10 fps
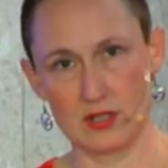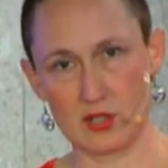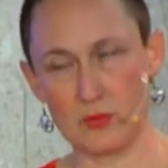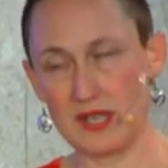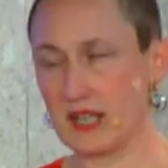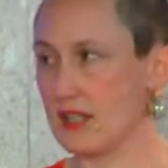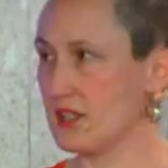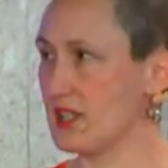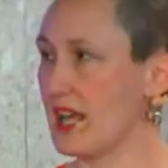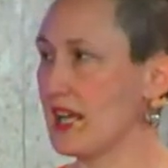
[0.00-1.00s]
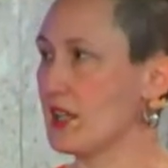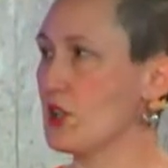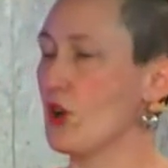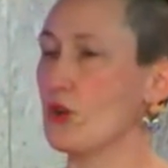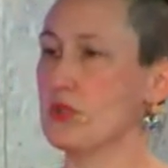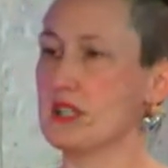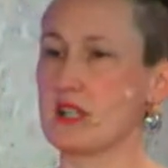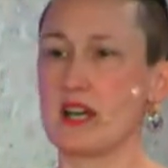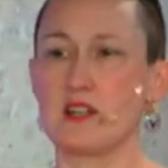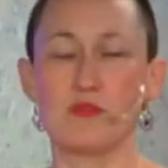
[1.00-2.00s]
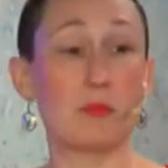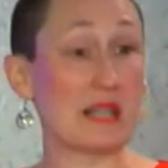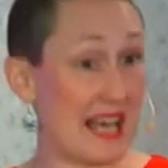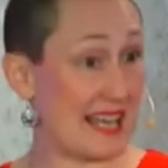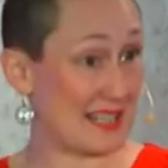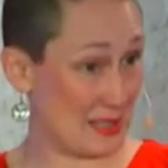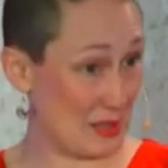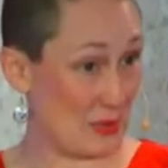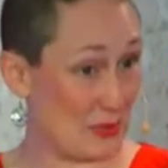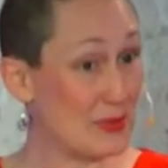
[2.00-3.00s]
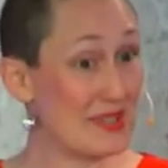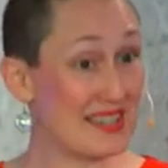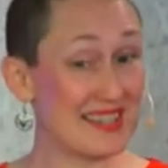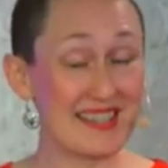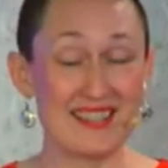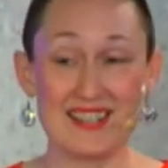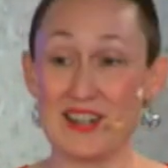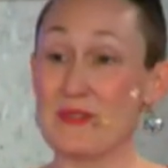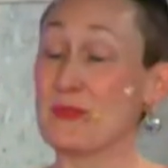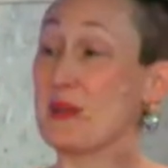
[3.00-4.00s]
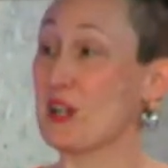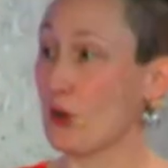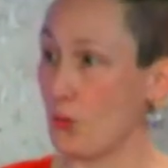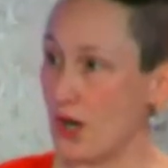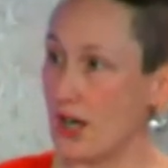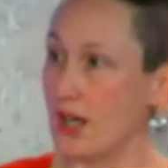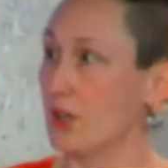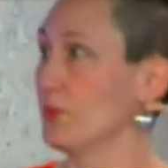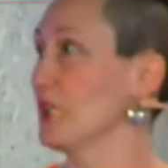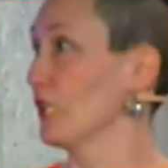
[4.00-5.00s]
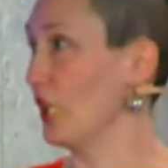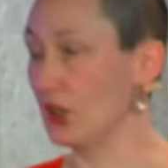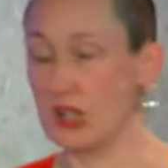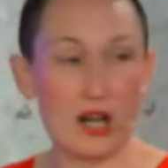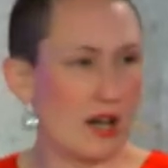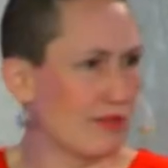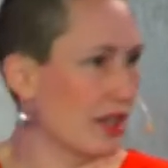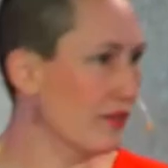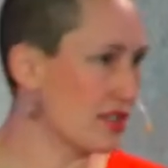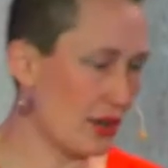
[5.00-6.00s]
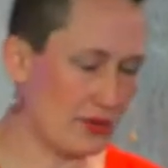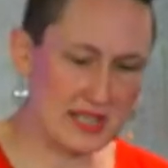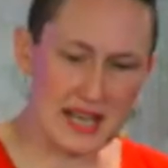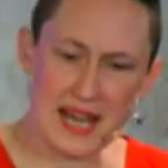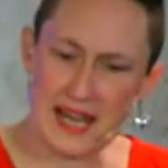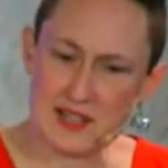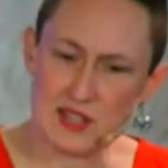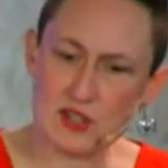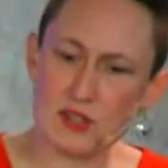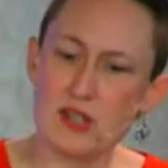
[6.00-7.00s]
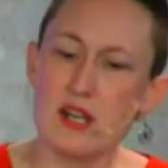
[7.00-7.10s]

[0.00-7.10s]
So we can say and know these kind of platitudes of we are one, we are all love, love is always the answer.